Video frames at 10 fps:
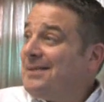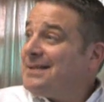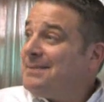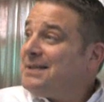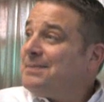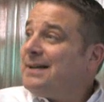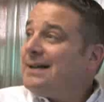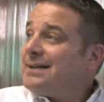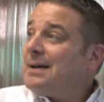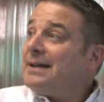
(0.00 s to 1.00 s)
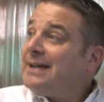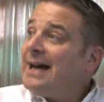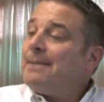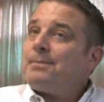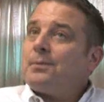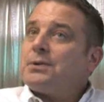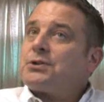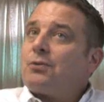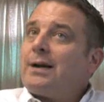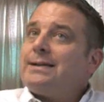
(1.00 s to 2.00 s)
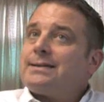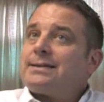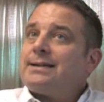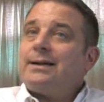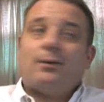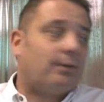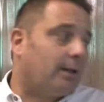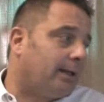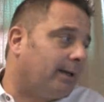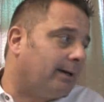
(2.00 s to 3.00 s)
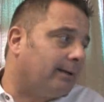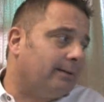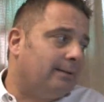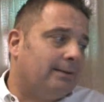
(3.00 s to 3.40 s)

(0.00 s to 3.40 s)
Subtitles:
Seems to be a fit. And yes, what's great to see on the